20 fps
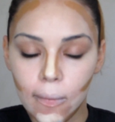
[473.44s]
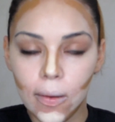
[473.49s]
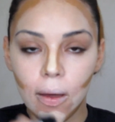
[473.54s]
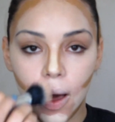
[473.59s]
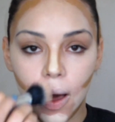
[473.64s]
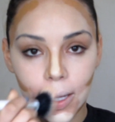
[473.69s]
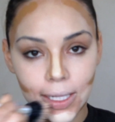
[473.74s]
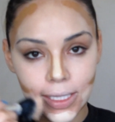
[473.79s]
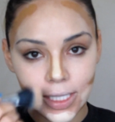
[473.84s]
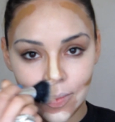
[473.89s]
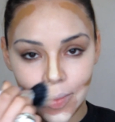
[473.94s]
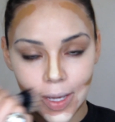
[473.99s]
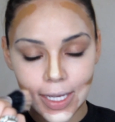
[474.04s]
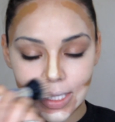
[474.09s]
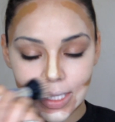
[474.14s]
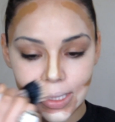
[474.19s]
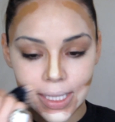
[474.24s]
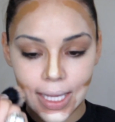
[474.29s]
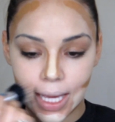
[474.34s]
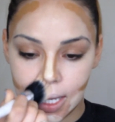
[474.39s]
onto my
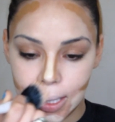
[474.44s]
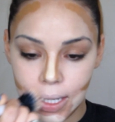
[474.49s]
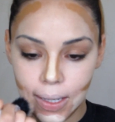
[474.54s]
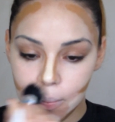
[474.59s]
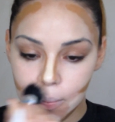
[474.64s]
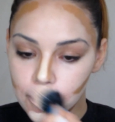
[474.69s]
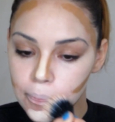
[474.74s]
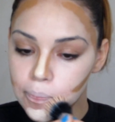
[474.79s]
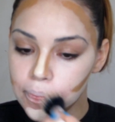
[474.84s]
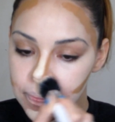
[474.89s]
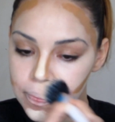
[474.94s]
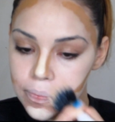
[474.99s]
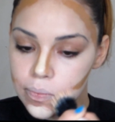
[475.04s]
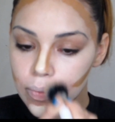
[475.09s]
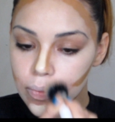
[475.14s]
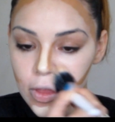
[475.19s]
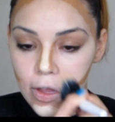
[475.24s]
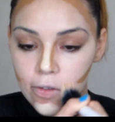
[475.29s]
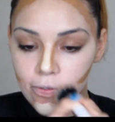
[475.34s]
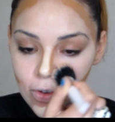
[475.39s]
skin.
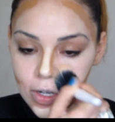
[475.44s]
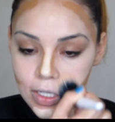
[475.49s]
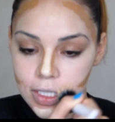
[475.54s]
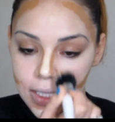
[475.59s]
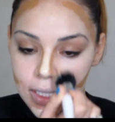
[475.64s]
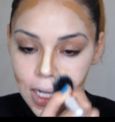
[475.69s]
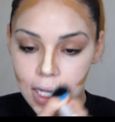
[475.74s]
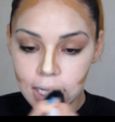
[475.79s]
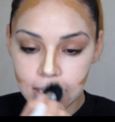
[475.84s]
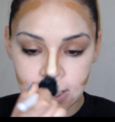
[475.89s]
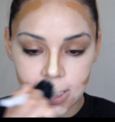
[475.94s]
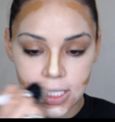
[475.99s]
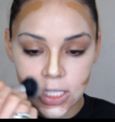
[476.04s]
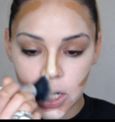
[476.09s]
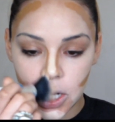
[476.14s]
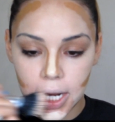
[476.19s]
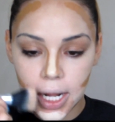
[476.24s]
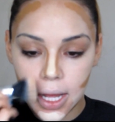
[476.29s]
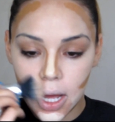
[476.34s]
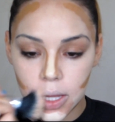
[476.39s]
First
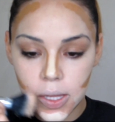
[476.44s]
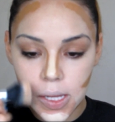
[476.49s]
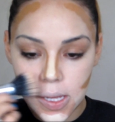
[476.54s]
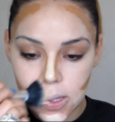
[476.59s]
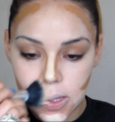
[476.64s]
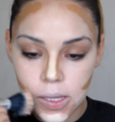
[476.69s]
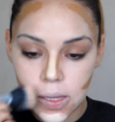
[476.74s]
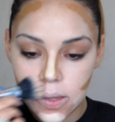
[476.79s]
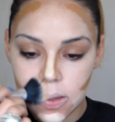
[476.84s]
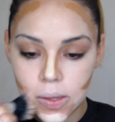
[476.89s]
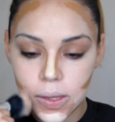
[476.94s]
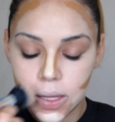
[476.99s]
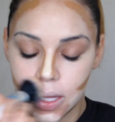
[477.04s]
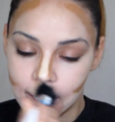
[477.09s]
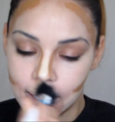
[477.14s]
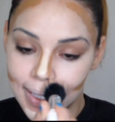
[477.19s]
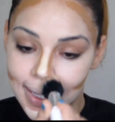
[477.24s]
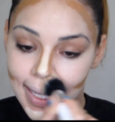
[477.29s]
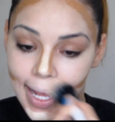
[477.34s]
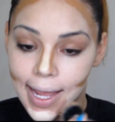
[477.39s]
concentrating on
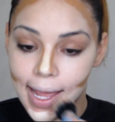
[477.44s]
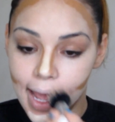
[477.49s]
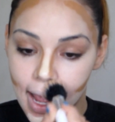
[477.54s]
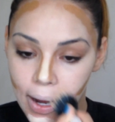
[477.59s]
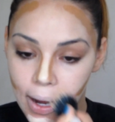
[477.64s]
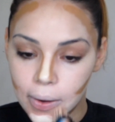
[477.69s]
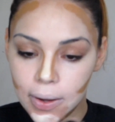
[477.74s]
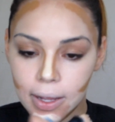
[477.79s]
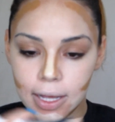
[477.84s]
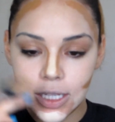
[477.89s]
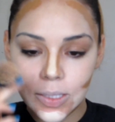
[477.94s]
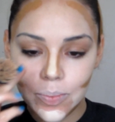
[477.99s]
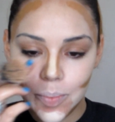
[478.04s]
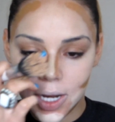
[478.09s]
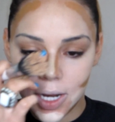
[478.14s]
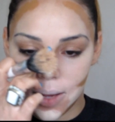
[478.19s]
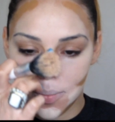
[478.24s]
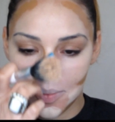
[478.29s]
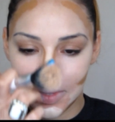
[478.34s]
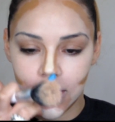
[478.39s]
the light areas, but
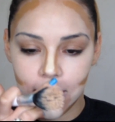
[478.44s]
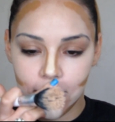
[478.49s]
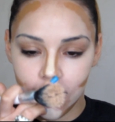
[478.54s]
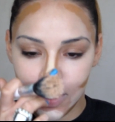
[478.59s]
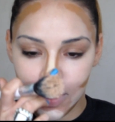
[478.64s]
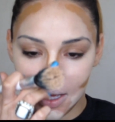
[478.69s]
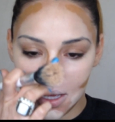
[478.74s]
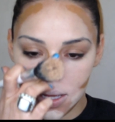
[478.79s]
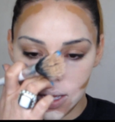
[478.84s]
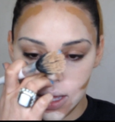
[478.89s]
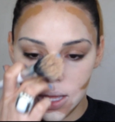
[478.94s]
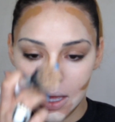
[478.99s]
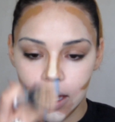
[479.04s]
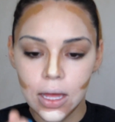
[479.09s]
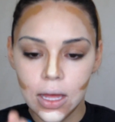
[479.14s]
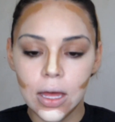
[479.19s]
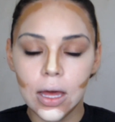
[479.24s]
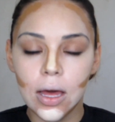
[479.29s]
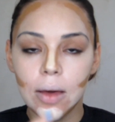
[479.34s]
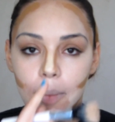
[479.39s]
I'm leaving
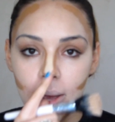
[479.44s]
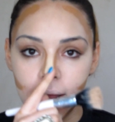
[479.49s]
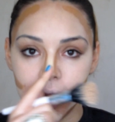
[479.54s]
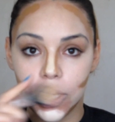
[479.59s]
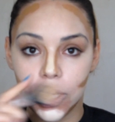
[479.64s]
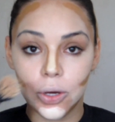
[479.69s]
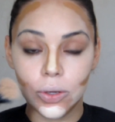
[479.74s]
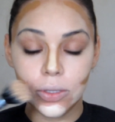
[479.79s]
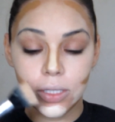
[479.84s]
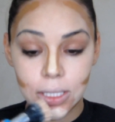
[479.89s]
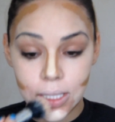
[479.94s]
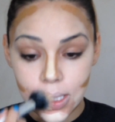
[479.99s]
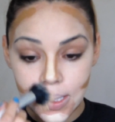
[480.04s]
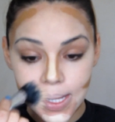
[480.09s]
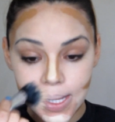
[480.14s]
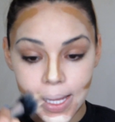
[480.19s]
my nose till